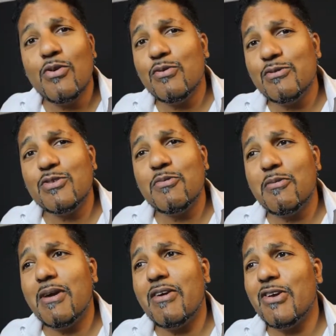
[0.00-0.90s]
know who Super
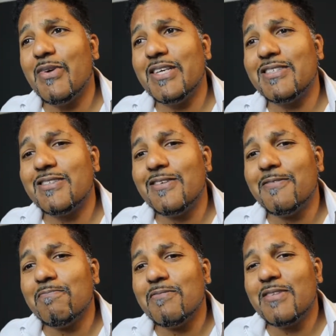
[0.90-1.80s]
Mario is,
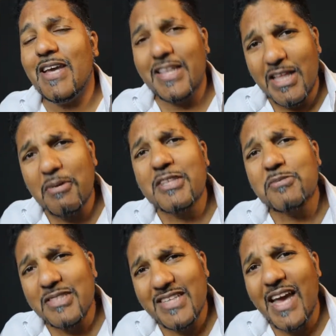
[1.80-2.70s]
and that makes me
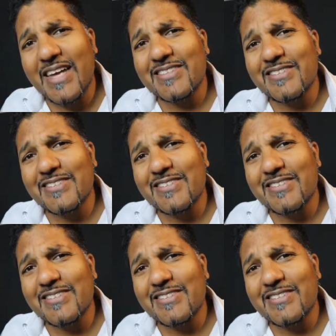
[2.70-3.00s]
sad.